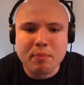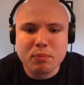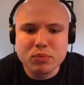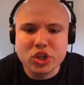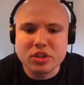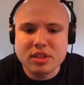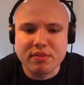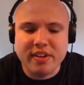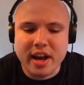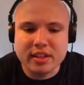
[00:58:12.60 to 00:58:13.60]
just the
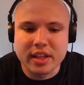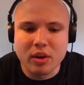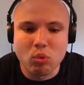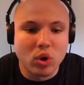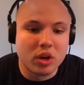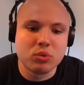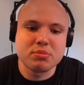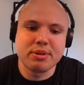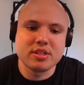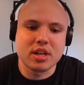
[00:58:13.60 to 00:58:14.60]
fact that one was
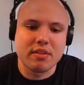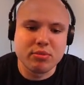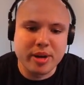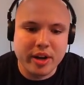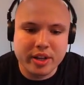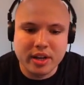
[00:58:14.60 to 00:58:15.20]
pissed off about it,